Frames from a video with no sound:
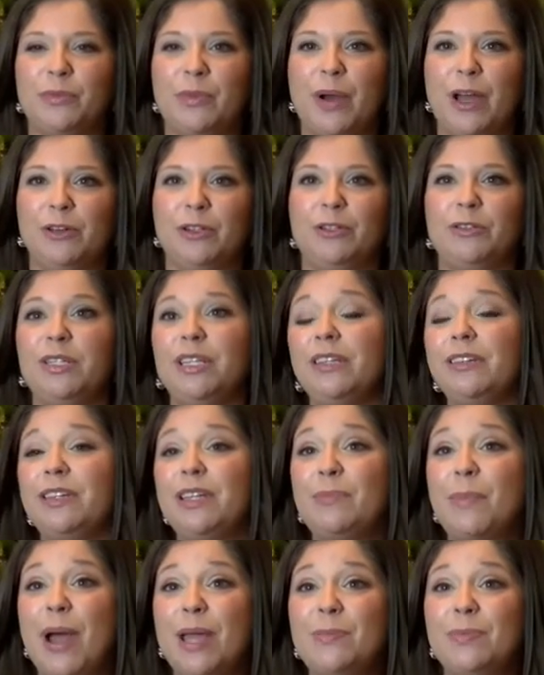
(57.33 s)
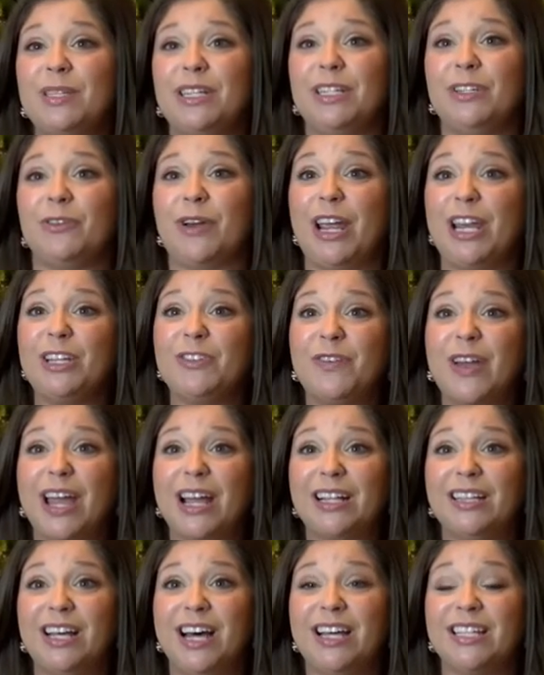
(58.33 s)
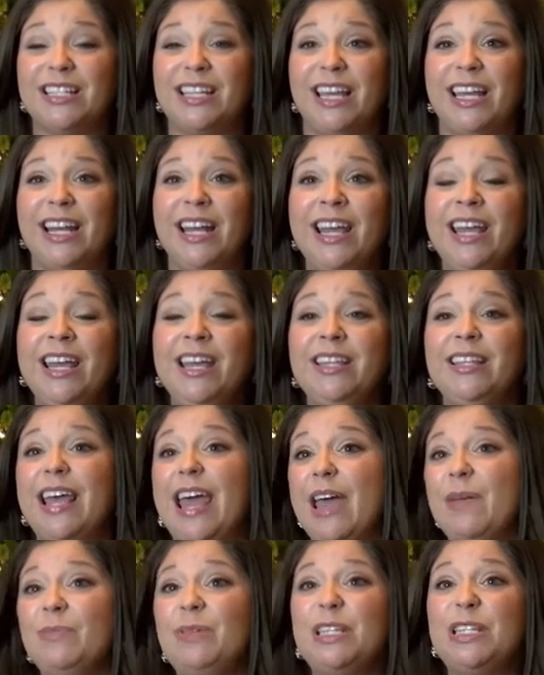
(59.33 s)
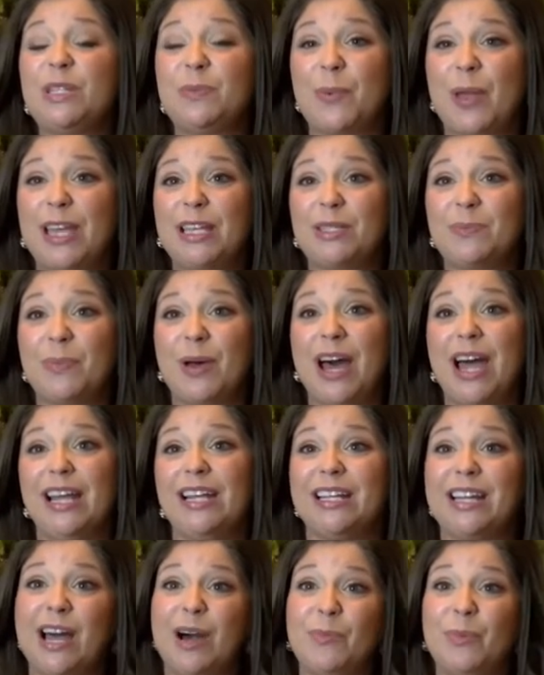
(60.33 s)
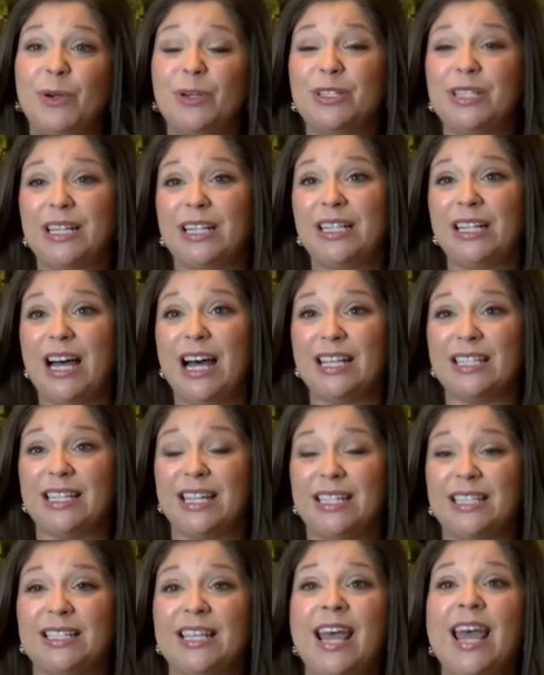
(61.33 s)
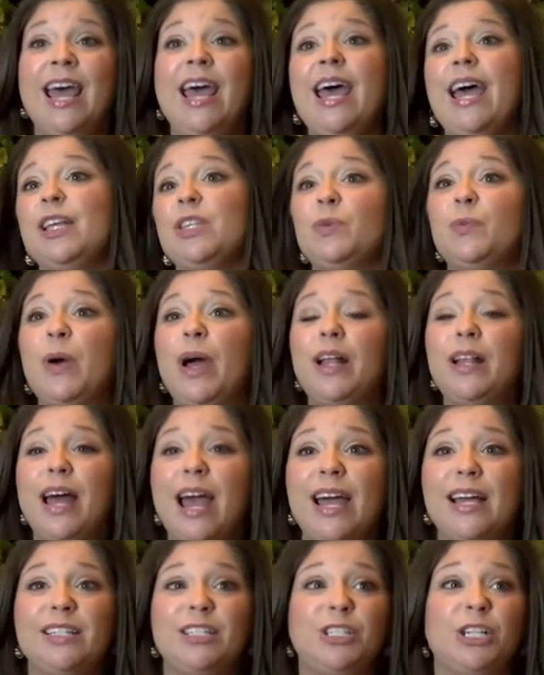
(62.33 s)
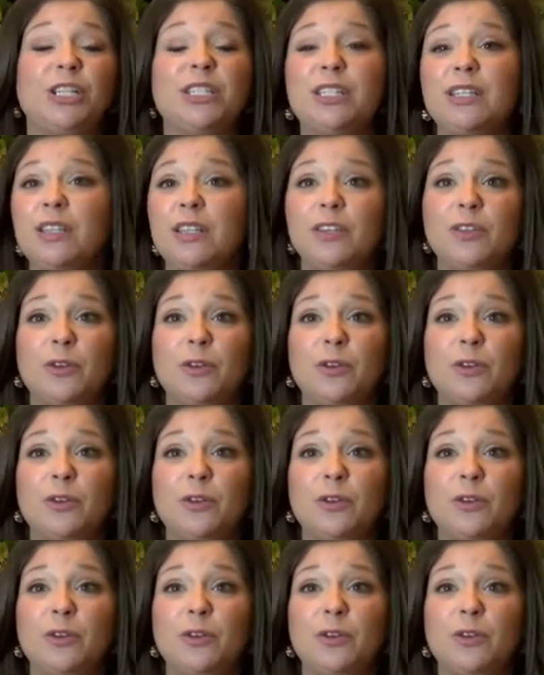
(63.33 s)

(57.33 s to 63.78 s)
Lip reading: around utility pipes in your HVAC closet, the empty space behind cupboards and closets, as well as just a